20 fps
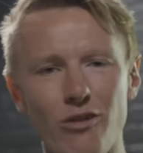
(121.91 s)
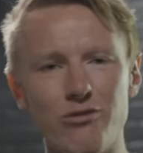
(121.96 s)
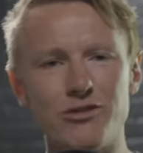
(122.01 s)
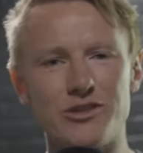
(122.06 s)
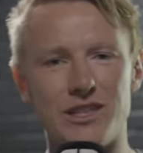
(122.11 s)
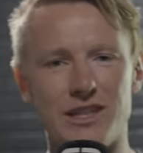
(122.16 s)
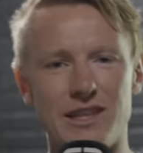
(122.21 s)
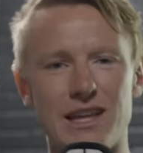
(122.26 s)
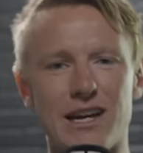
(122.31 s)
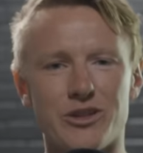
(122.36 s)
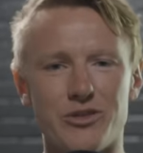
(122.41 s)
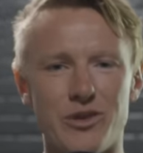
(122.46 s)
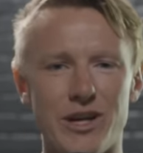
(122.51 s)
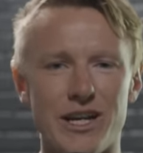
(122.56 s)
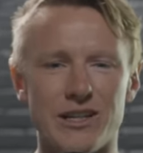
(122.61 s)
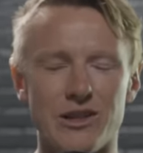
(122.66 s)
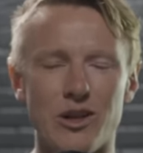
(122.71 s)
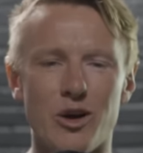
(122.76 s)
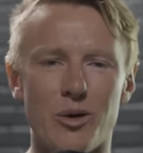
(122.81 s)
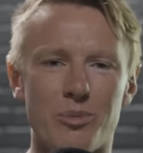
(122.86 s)
Obviously that
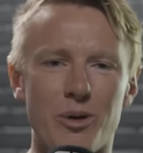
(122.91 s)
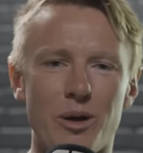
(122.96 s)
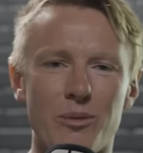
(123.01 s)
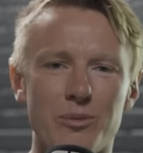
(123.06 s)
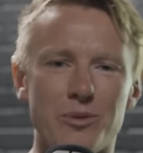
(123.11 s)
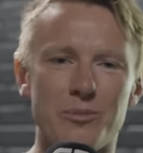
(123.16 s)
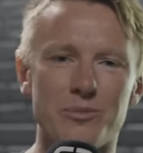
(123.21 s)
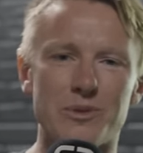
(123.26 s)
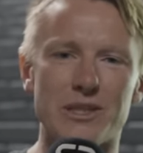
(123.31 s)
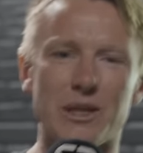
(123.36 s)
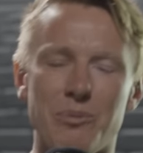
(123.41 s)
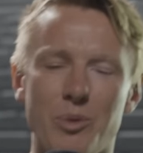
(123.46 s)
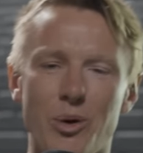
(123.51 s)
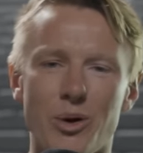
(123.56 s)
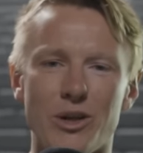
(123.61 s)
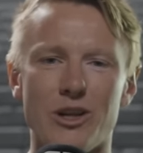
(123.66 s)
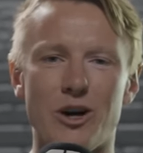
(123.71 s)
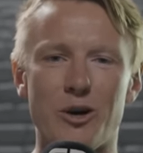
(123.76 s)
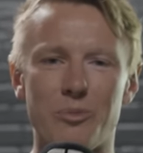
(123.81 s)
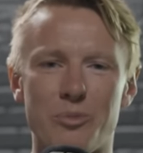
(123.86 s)
created a lot of problems and
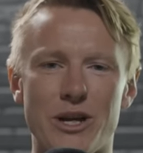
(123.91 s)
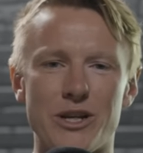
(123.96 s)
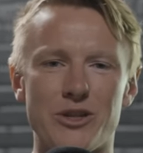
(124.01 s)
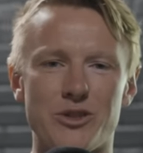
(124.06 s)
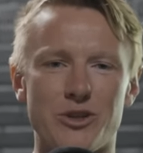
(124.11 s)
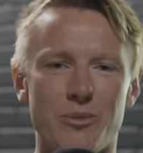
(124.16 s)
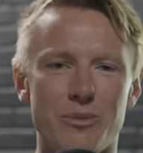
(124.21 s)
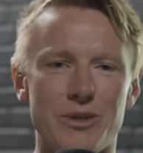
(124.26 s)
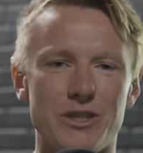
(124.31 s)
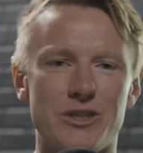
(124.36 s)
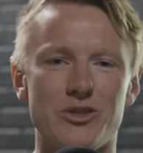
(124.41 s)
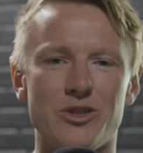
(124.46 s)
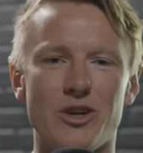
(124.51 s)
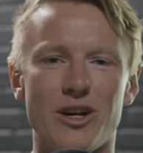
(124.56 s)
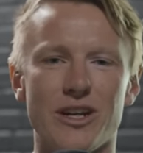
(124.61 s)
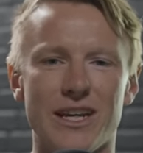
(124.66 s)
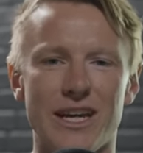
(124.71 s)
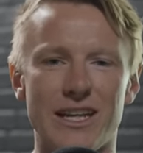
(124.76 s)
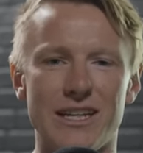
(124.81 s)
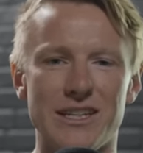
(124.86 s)
put a lot of pressure on me to
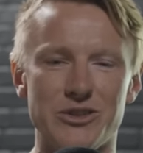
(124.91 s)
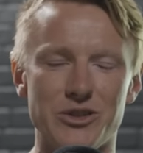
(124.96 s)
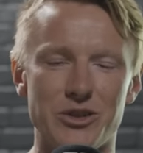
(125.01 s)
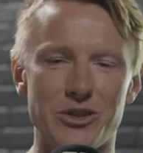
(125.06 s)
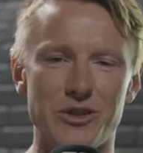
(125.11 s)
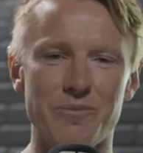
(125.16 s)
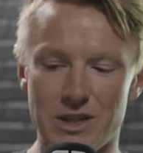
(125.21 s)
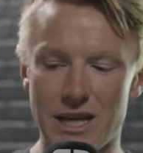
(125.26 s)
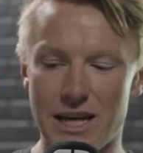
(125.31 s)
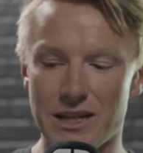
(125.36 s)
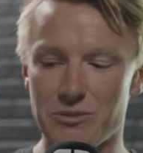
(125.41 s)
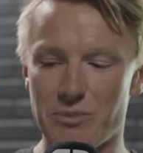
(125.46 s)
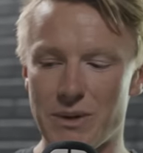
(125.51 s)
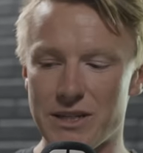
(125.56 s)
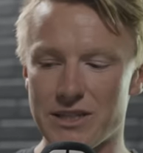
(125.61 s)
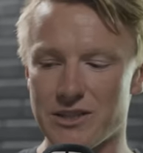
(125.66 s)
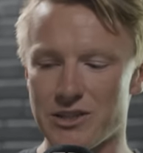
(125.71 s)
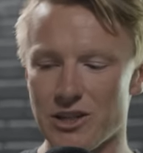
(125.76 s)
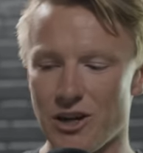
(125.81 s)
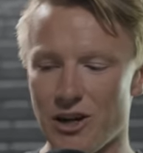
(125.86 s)
try and get it done that
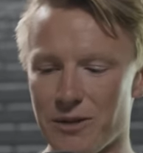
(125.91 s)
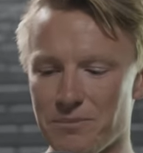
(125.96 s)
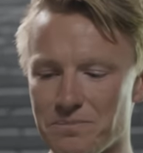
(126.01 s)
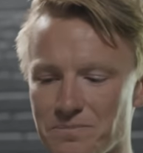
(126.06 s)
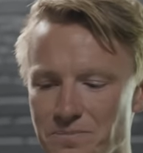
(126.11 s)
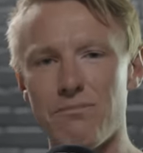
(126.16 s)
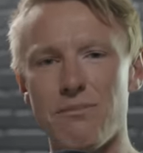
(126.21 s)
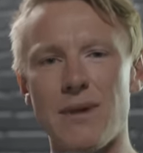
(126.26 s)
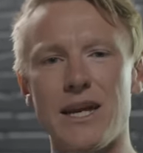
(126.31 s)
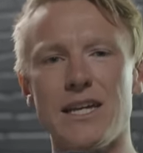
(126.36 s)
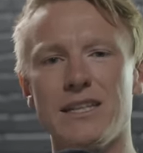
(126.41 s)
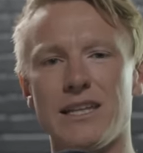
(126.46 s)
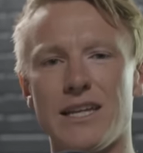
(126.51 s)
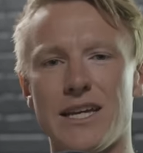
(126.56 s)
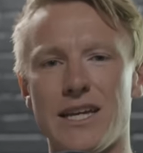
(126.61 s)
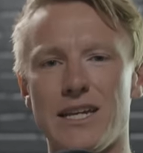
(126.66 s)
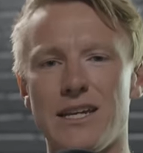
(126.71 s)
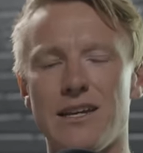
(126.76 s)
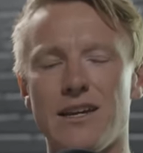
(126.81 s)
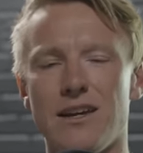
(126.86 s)
space of time.
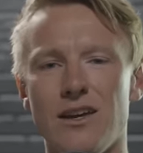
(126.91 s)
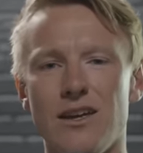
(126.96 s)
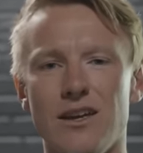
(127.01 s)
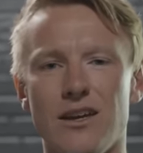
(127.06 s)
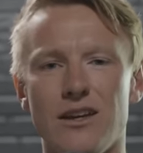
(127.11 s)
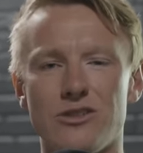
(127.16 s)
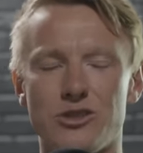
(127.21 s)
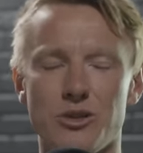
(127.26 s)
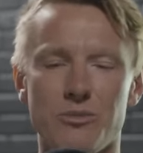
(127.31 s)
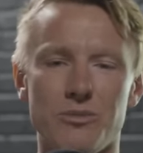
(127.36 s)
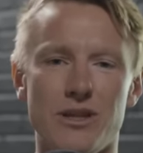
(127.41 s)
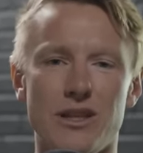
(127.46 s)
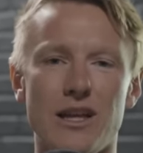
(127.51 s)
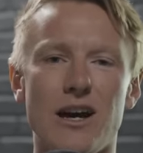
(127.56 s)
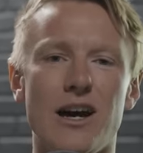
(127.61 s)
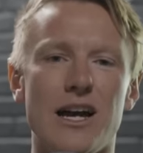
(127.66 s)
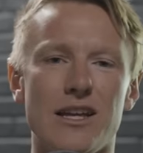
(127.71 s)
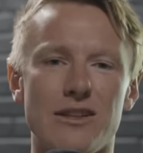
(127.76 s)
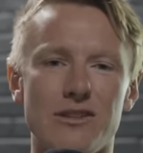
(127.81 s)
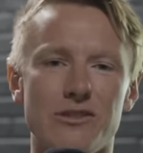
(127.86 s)
Mainly, something that
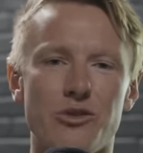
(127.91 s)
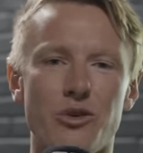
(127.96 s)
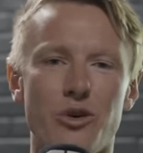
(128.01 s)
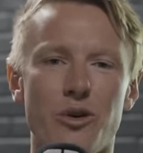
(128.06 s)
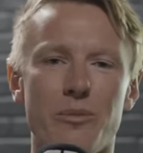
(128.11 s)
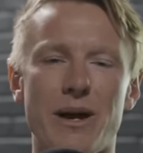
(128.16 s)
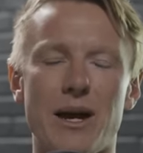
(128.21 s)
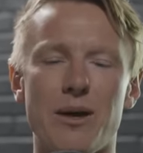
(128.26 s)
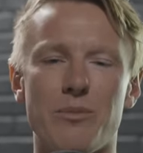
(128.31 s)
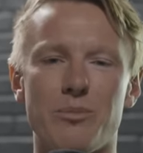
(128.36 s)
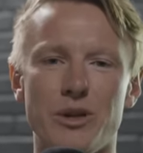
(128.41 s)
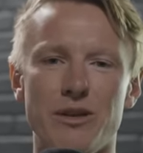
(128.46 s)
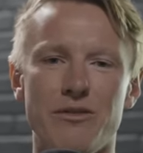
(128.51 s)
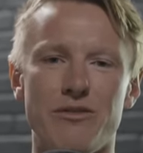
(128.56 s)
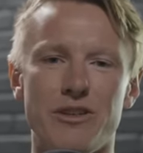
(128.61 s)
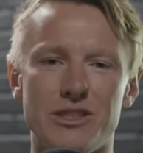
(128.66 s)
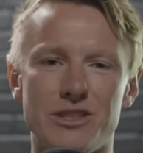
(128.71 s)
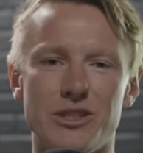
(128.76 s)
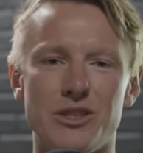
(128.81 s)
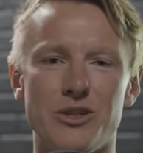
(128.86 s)
I hadn't thought about
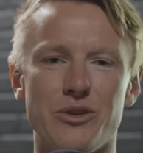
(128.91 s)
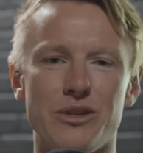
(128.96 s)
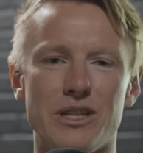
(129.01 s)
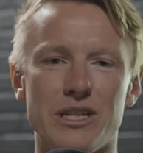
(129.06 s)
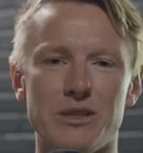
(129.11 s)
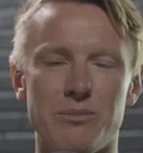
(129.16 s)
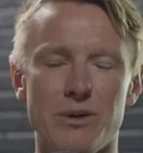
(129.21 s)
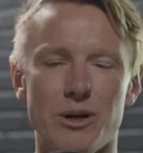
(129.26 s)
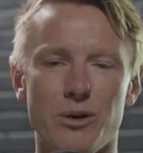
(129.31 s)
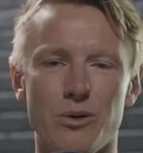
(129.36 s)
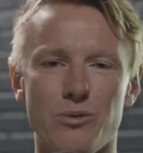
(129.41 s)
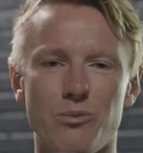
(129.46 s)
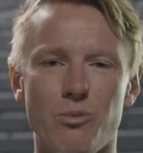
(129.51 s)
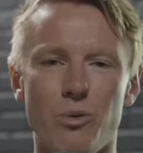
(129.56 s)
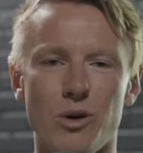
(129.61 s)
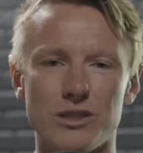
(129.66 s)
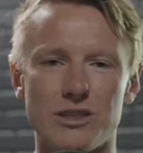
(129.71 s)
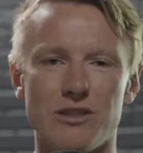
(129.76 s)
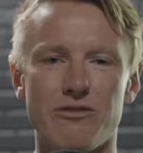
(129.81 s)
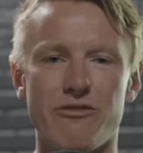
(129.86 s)
previous to doing this build
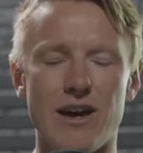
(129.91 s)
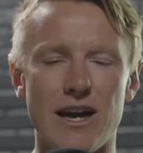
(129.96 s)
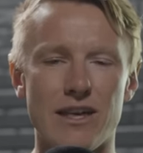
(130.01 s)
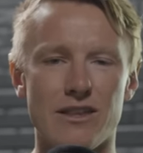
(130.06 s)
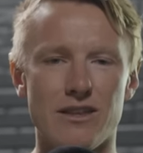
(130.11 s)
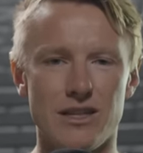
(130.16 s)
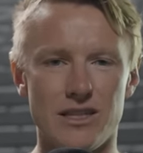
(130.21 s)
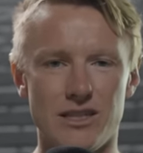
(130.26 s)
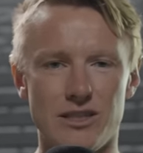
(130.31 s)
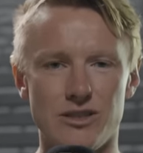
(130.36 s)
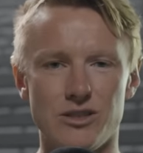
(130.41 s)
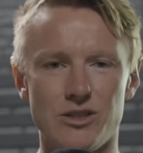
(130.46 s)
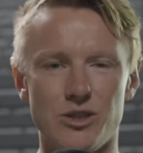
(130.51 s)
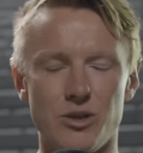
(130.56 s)
was the fact that this is a